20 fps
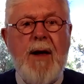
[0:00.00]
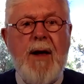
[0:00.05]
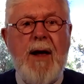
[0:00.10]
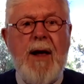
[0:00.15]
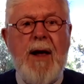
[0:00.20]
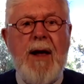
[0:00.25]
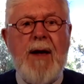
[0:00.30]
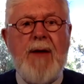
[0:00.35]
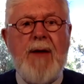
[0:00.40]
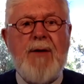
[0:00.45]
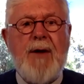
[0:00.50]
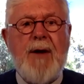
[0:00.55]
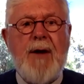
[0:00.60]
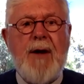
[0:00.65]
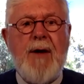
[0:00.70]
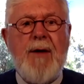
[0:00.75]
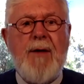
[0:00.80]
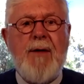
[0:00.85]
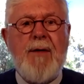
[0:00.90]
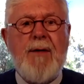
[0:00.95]
And
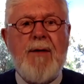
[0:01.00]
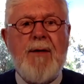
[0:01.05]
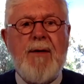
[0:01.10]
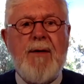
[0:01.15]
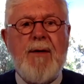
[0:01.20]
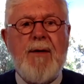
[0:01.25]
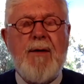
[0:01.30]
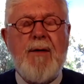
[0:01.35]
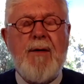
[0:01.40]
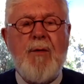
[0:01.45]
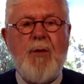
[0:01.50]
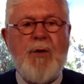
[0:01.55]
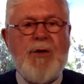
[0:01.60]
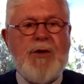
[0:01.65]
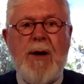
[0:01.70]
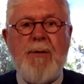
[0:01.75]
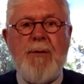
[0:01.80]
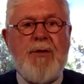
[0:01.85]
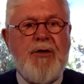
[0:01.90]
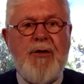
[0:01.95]
which
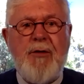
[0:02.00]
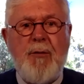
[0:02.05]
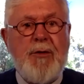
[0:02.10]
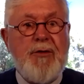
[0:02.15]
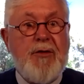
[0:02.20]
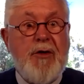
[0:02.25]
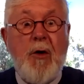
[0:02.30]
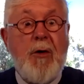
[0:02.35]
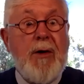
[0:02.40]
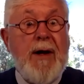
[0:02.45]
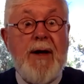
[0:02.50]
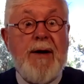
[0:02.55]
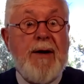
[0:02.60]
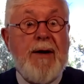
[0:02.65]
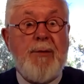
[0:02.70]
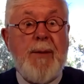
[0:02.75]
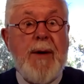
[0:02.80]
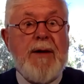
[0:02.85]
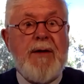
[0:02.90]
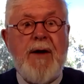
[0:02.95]
I was totally
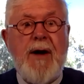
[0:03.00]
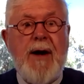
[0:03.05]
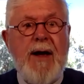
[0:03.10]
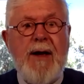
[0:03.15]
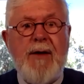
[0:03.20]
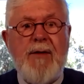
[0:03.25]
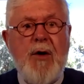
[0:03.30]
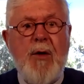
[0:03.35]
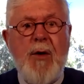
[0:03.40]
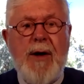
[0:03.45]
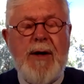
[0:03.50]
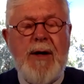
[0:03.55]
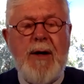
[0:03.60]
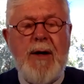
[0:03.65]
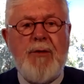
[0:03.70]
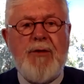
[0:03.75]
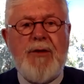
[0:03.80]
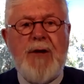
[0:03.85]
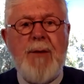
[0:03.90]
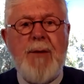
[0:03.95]
unexpected. I had no idea it
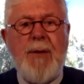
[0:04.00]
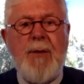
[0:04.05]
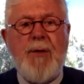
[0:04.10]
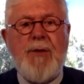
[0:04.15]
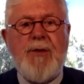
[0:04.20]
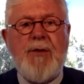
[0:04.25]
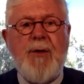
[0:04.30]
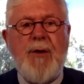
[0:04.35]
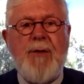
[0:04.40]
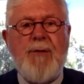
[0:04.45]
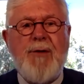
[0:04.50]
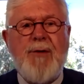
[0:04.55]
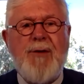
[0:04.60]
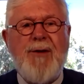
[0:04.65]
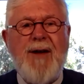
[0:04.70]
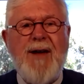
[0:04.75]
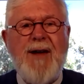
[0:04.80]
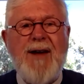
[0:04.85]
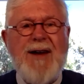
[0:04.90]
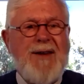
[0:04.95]
was coming whatsoever.
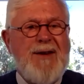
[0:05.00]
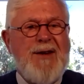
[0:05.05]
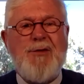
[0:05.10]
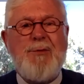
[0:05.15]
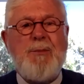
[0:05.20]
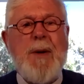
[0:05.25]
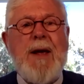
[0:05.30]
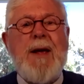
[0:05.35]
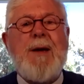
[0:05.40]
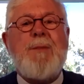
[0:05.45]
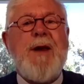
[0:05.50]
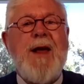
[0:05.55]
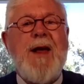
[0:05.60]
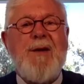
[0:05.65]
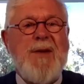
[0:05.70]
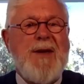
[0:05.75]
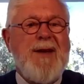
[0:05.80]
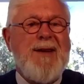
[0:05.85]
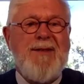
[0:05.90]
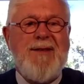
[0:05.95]
And he just beamed
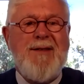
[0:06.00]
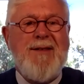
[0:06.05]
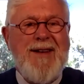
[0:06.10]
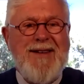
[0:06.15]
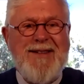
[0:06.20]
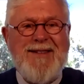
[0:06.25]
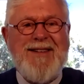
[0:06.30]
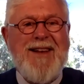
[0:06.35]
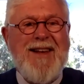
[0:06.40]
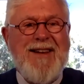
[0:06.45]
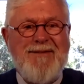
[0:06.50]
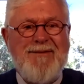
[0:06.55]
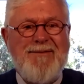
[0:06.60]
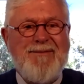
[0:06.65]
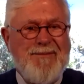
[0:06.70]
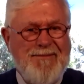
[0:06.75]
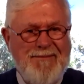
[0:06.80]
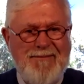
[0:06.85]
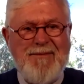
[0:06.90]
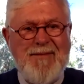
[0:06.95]
at me and said,
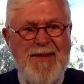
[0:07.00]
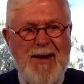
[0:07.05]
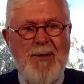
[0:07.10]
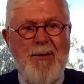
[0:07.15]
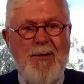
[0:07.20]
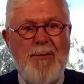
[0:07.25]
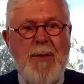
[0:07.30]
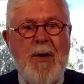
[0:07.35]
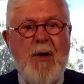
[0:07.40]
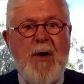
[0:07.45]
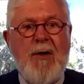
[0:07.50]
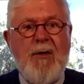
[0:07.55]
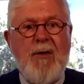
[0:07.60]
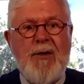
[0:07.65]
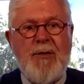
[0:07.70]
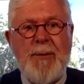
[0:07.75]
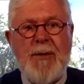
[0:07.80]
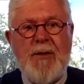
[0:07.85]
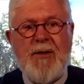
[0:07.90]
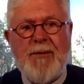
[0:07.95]
you know, Merry
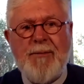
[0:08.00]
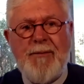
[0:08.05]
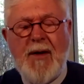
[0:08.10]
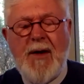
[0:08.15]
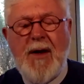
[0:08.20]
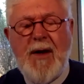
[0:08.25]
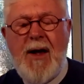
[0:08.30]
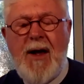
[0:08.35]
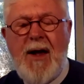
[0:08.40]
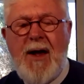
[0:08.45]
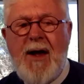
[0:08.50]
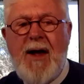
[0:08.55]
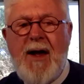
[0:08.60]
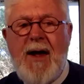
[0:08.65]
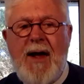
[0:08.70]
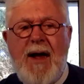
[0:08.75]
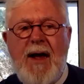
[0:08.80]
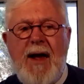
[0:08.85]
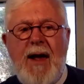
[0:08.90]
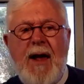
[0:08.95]
Christmas.
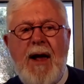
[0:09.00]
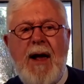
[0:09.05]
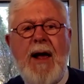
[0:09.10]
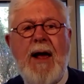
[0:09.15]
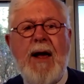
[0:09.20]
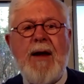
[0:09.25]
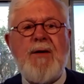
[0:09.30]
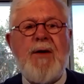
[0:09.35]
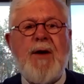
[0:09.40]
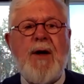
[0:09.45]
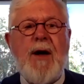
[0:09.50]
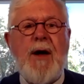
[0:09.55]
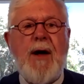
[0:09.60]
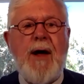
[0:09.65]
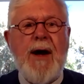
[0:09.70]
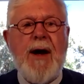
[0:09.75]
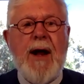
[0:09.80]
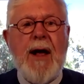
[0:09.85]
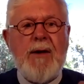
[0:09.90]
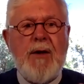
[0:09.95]
And
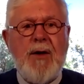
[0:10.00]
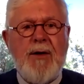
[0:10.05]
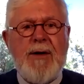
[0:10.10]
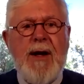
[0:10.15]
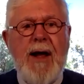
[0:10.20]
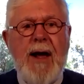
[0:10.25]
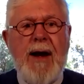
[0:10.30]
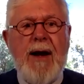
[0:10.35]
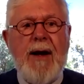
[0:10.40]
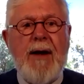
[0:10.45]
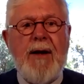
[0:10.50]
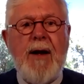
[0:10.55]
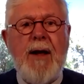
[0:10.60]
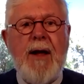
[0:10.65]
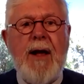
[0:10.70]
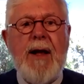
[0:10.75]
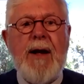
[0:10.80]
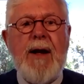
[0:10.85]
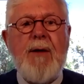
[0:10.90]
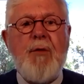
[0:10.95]
I looked at it,
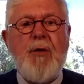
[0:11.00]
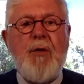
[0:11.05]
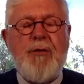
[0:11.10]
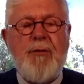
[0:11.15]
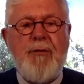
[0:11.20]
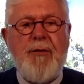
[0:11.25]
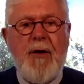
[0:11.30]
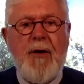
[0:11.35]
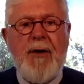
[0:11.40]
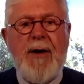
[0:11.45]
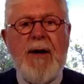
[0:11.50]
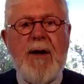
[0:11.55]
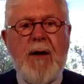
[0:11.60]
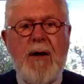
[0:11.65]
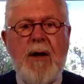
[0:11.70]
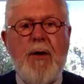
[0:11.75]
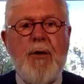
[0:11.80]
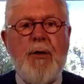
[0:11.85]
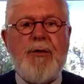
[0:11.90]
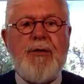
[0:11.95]
and it was very
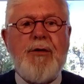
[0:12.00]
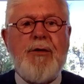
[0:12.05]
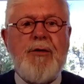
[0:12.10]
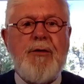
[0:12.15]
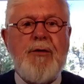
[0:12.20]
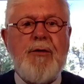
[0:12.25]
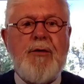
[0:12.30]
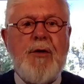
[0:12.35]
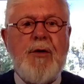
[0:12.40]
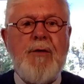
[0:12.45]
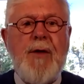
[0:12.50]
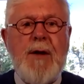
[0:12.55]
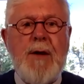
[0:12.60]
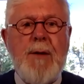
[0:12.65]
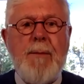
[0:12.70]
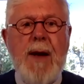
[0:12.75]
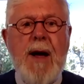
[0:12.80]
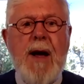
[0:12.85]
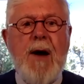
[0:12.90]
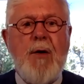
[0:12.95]
close to the
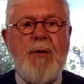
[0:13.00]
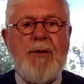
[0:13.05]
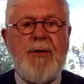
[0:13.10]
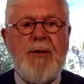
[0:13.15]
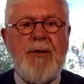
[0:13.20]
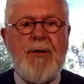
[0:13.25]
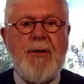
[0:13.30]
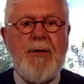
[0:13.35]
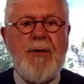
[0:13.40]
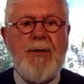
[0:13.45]
amount